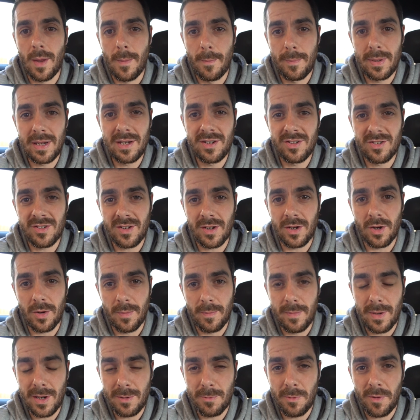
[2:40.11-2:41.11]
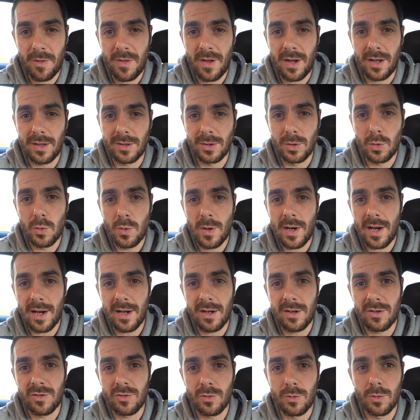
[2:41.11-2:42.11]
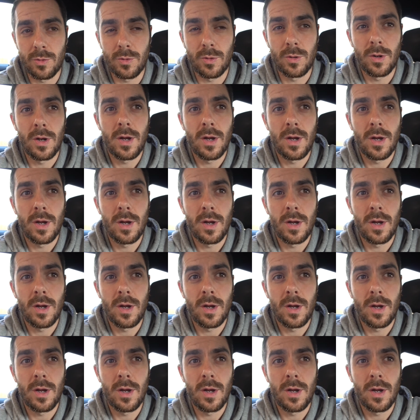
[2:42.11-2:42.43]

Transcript: beast, combined with that low ISO.